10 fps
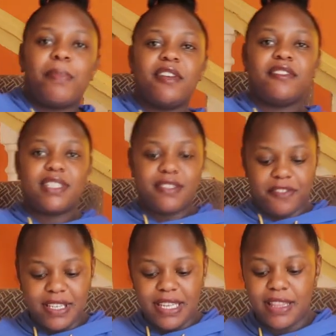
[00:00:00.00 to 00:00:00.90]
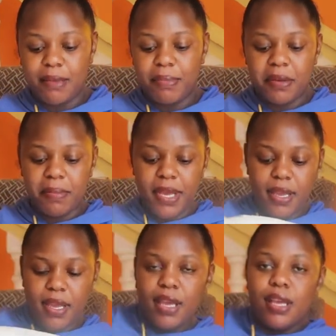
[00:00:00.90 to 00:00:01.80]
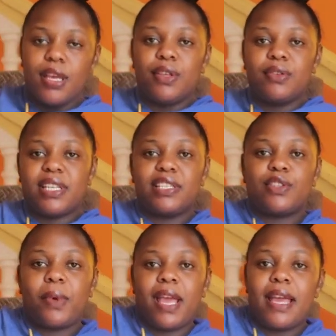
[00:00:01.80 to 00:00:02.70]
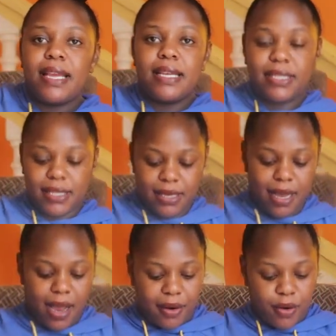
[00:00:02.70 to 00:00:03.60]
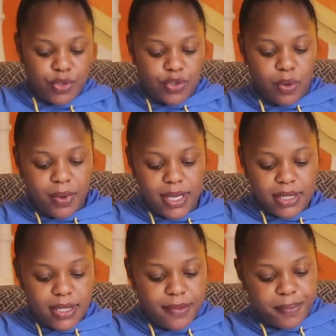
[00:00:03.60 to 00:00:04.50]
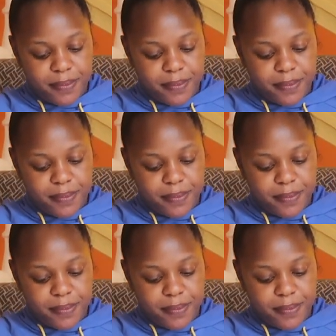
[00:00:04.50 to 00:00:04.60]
you're breastfeeding the baby, you just wear it around your waist.